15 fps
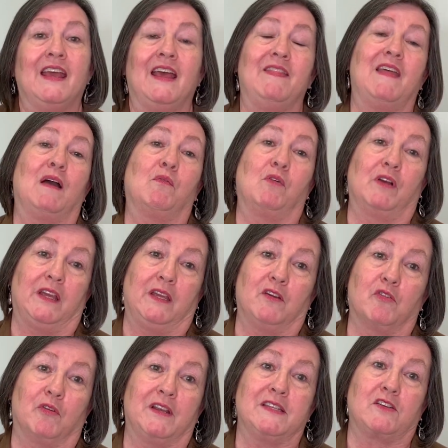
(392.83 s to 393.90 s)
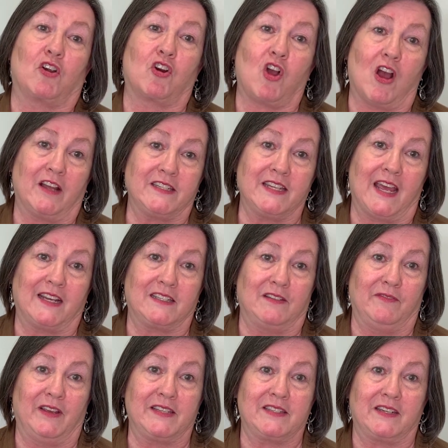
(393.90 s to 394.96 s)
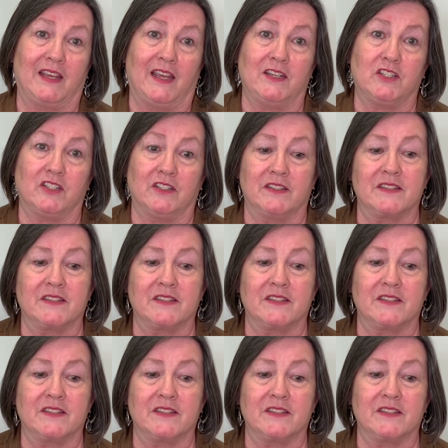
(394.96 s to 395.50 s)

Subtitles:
and that will increase our contact investigations.